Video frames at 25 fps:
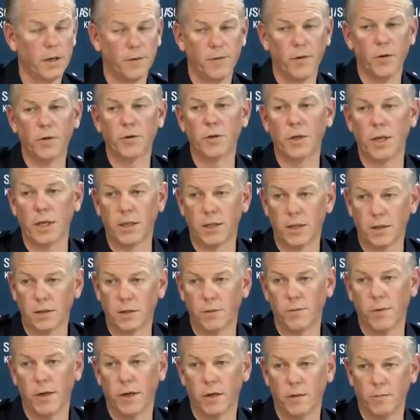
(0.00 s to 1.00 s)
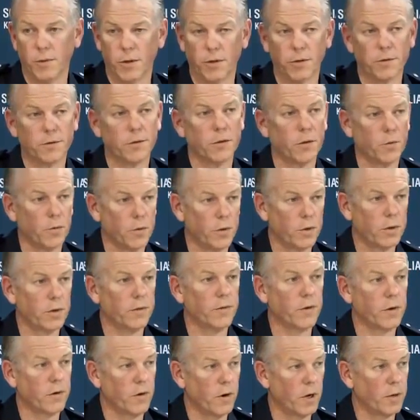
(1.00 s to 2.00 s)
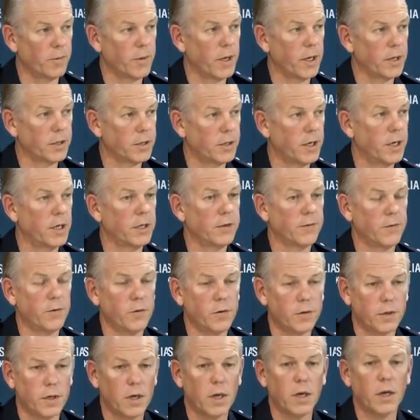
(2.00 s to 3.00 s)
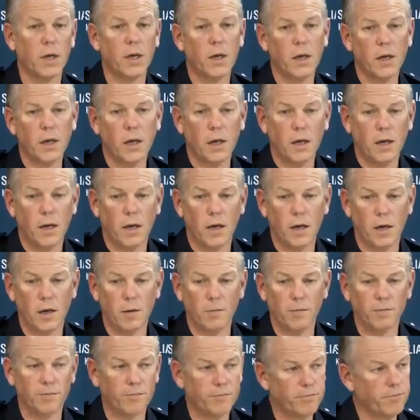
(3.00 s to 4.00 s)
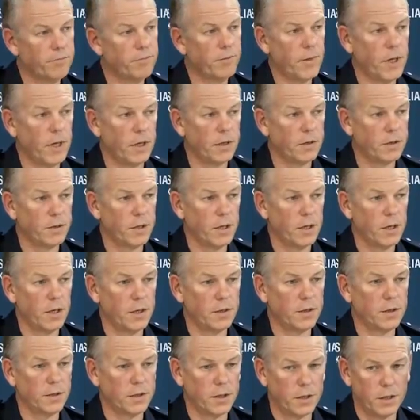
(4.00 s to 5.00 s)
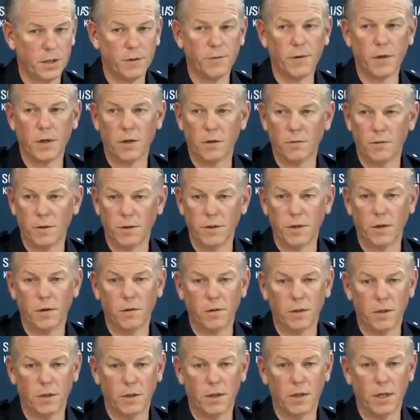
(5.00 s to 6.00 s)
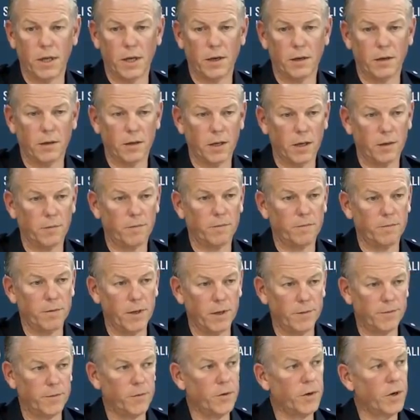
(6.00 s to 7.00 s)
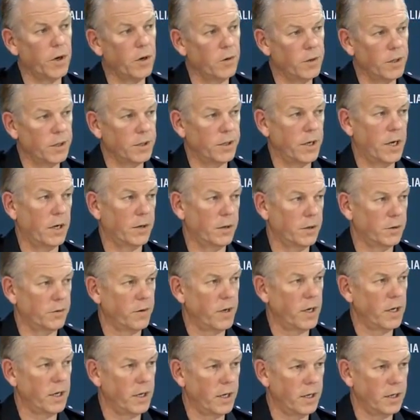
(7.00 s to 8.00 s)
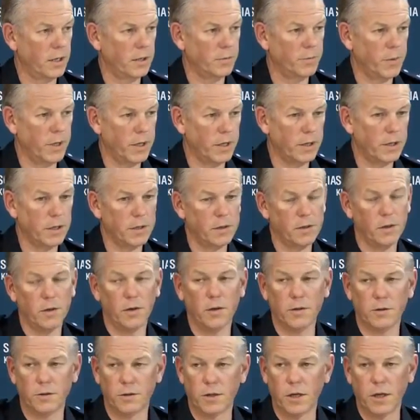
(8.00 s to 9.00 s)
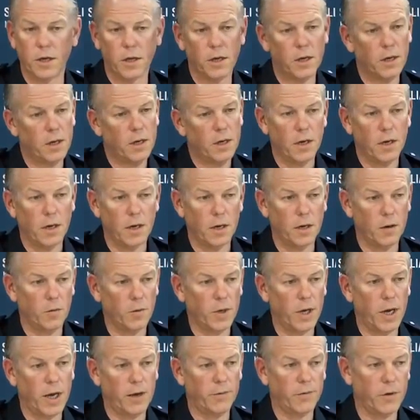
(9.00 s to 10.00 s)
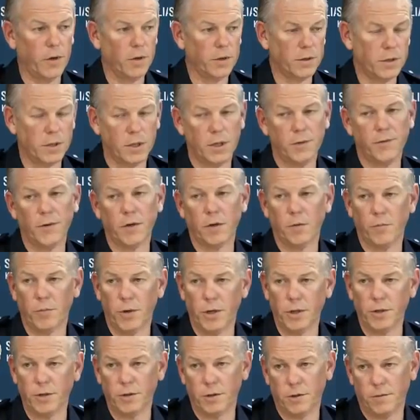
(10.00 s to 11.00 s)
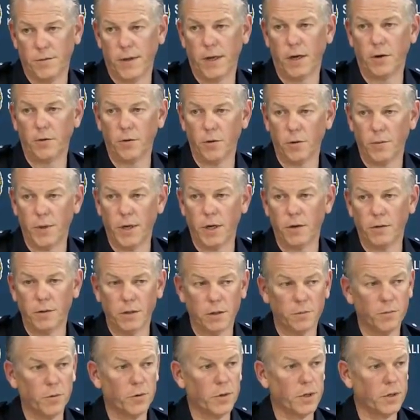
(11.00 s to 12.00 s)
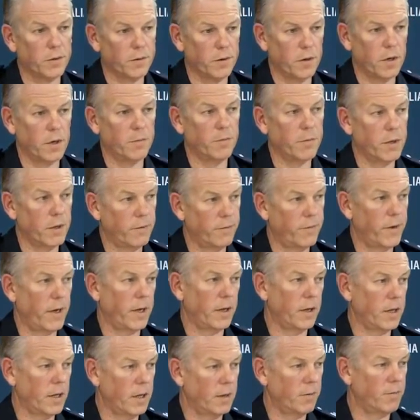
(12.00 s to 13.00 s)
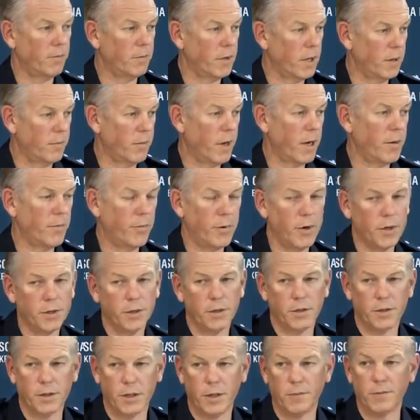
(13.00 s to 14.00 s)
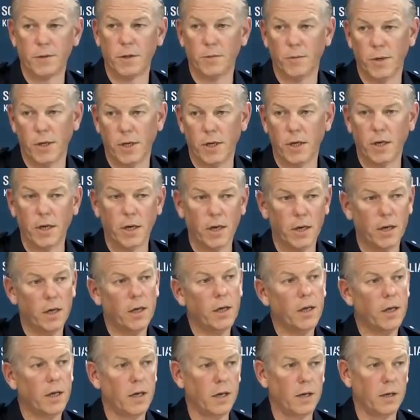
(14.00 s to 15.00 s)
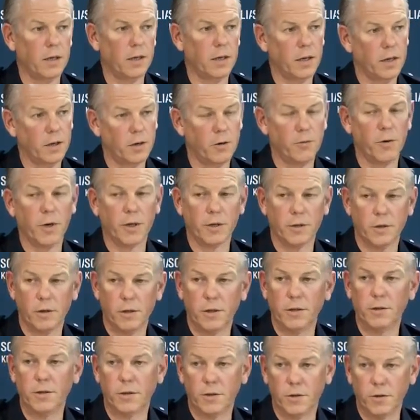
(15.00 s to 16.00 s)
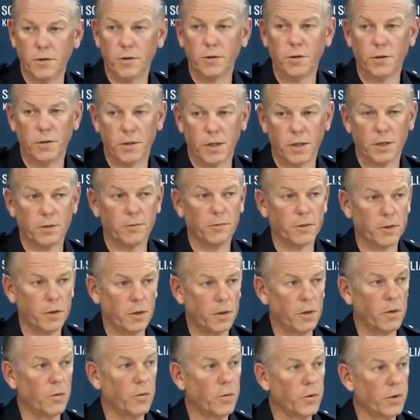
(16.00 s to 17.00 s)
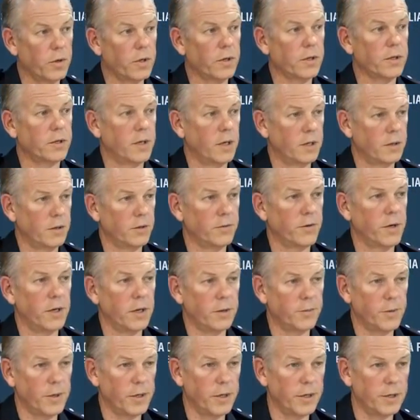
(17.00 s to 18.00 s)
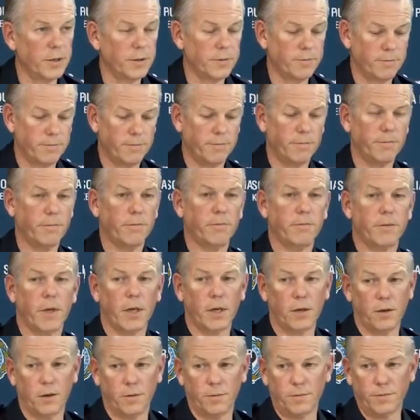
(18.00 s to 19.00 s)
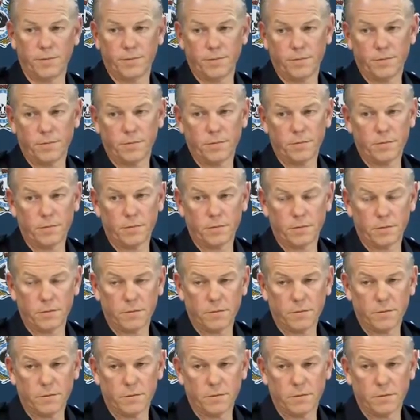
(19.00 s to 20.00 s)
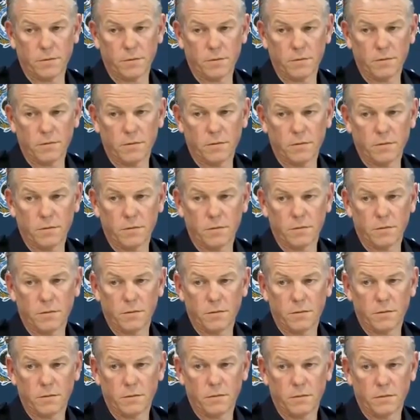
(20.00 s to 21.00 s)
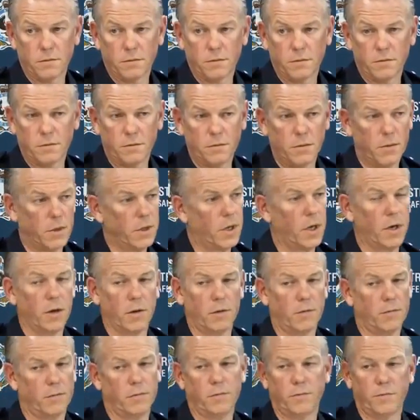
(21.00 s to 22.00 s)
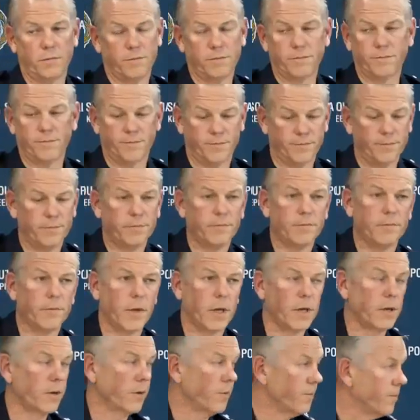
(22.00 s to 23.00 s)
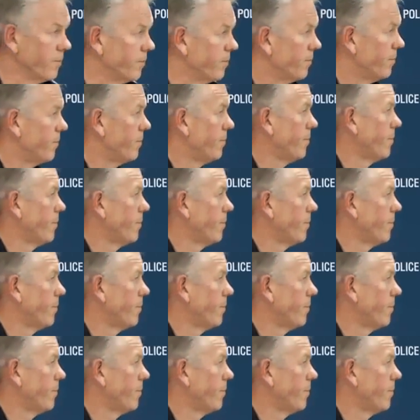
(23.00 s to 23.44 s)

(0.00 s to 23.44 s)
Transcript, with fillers: They're virtually decimated because of the work of the Crime Gangs Task Force. Um, it's a, it's a significant result that their, their, their foothold in South Australia has been dislodged. Mm. Uh, we have no significant presence of that group here at this point in time. In fact, their, their main presence seems to be in uh, correctional institutions as a result of the work of the South Australia Police. But is Pop really associated with this investigation? no. Thank you. Thank you.